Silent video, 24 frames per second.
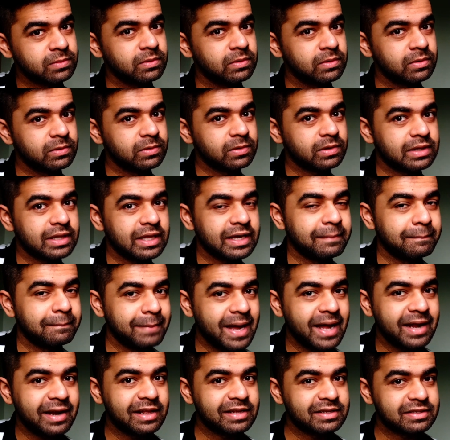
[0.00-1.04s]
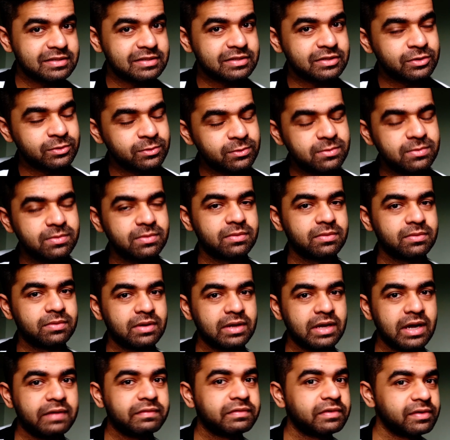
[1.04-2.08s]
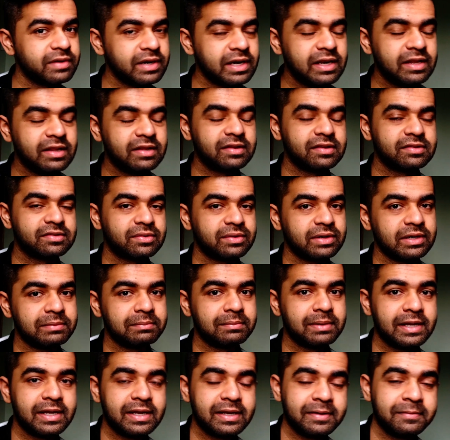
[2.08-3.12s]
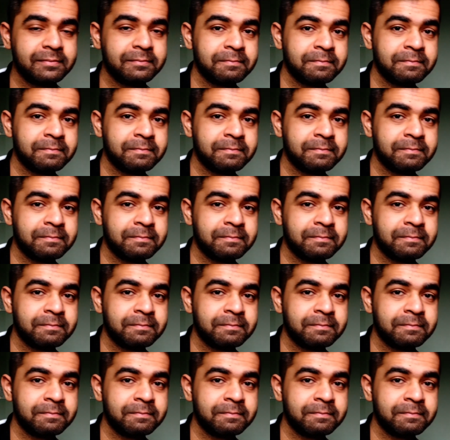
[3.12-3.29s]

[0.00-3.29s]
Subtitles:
look like a badass too after reading the screenplay.